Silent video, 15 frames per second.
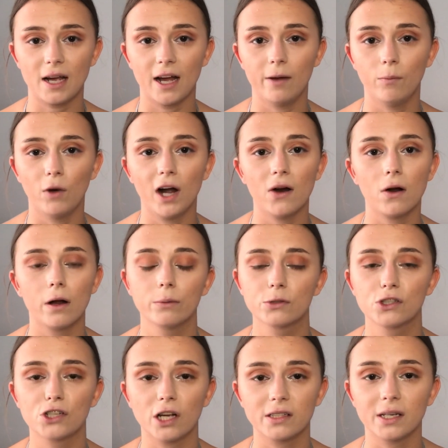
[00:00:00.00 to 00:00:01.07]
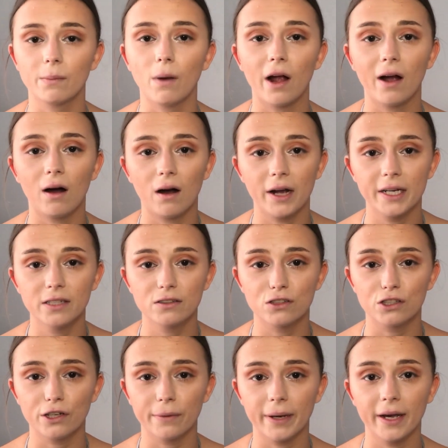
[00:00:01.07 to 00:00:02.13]
and where I was shutting my eyes to
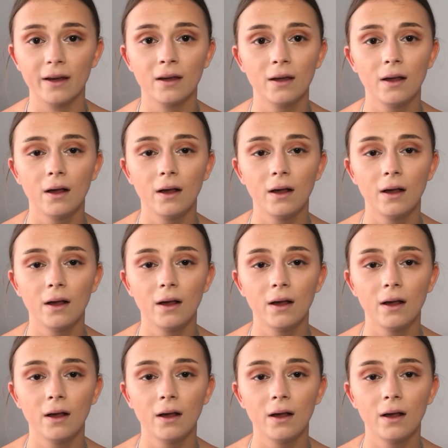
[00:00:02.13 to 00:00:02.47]
do it,